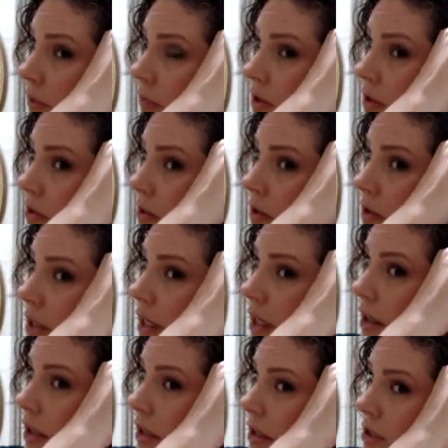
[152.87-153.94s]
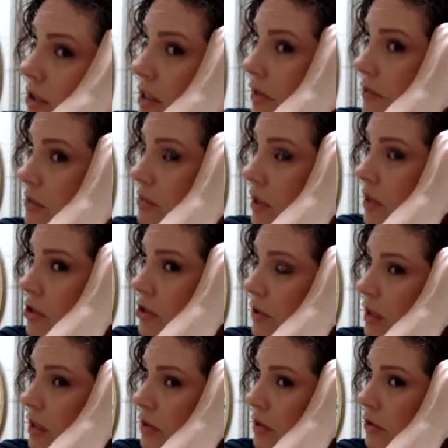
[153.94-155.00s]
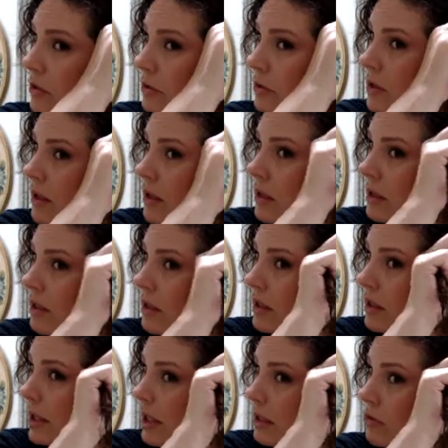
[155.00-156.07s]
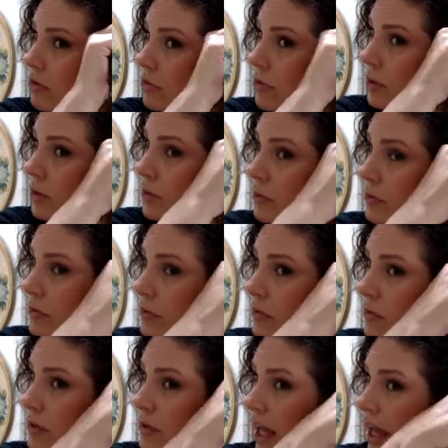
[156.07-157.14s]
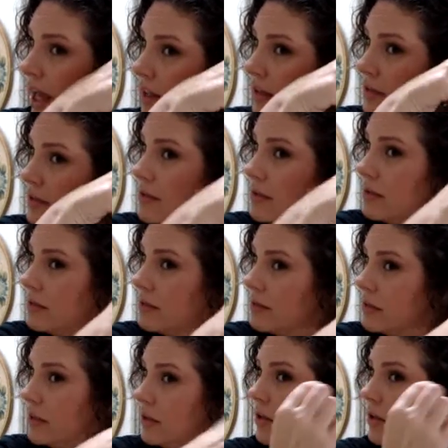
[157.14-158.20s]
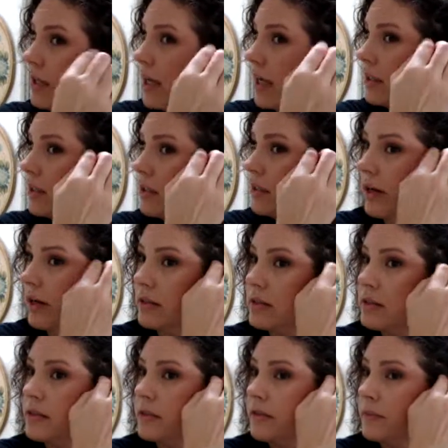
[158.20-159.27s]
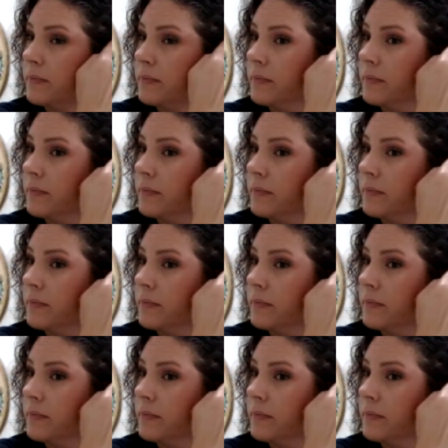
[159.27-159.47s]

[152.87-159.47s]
And with curly hair, you just have to make sure that you get through the ends so that you're not yanking your ends